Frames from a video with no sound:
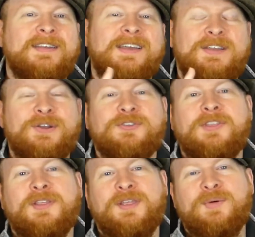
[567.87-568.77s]
Now here's
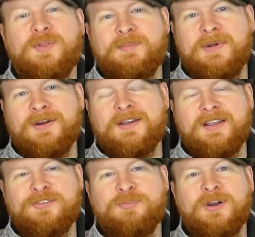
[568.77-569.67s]
the thing with American
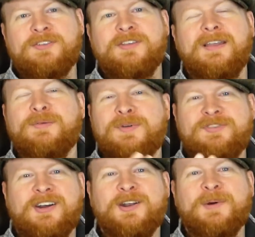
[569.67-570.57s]
Express, and we've
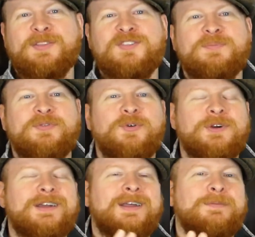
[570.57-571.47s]
talked about this before,